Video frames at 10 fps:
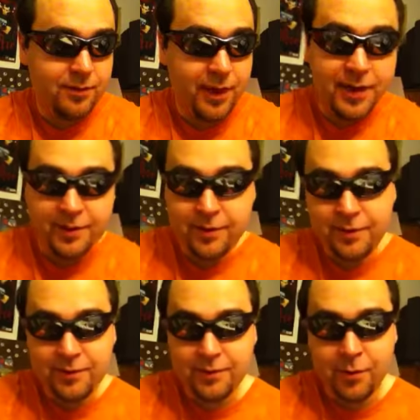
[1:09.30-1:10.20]
Get it?
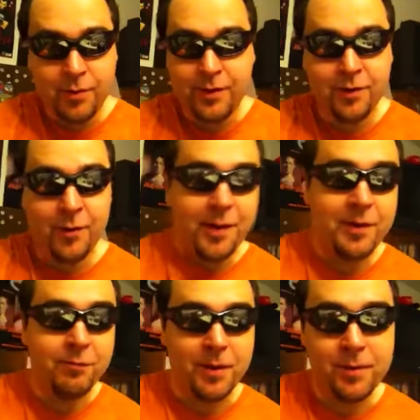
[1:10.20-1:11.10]
Nobody? Okay,
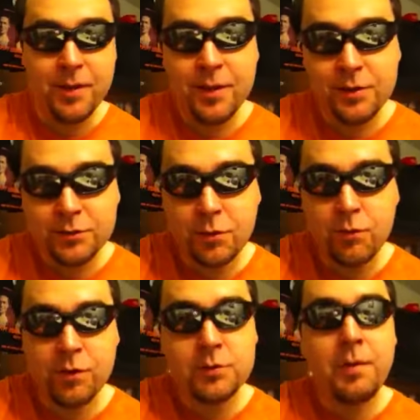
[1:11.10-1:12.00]
never mind.
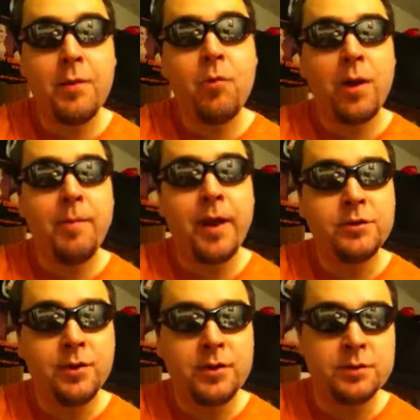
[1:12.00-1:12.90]
So here's my web
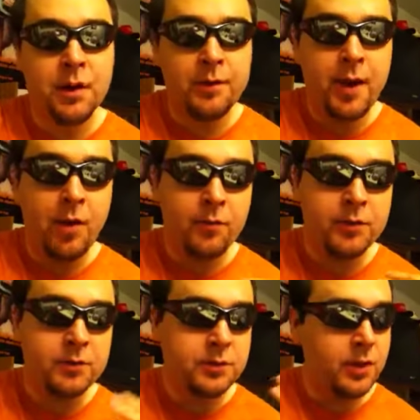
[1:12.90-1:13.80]
address. Uh, now
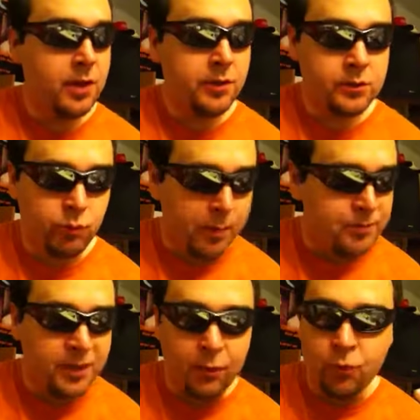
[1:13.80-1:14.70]
this this
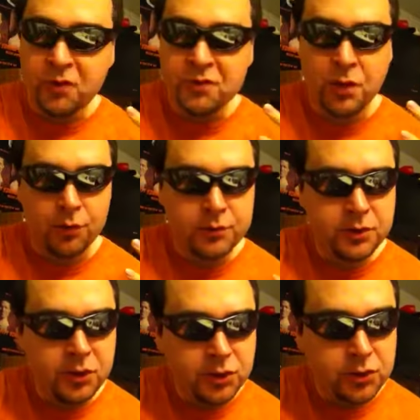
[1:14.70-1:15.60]
website we sell
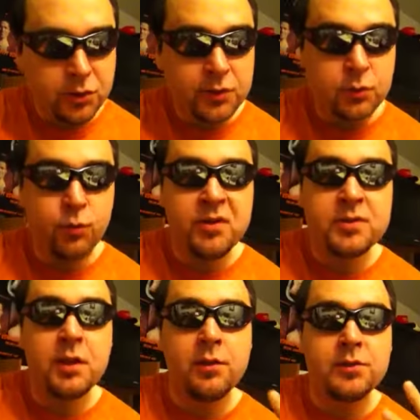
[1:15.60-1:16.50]
T-shirts, we
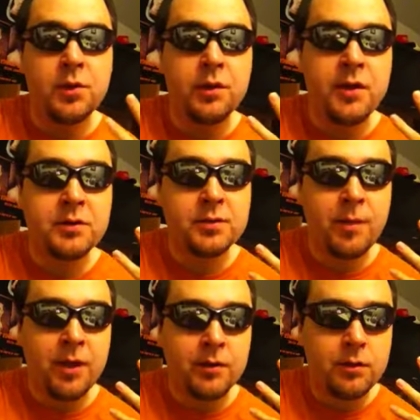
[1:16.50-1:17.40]
sell sunglasses,
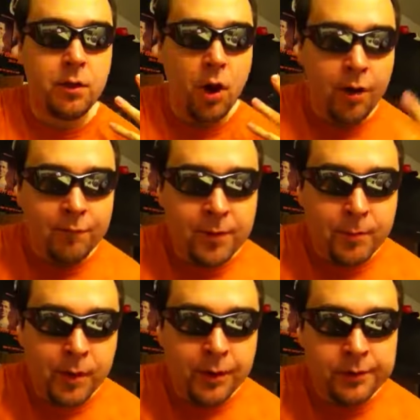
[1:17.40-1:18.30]
man, coffee
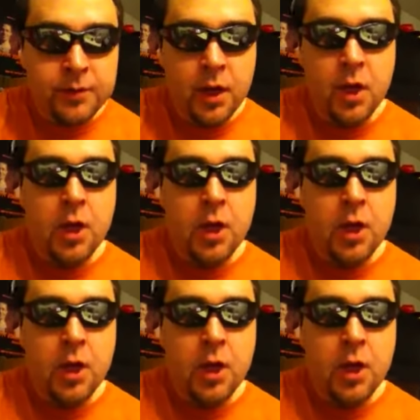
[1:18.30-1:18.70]
mugs,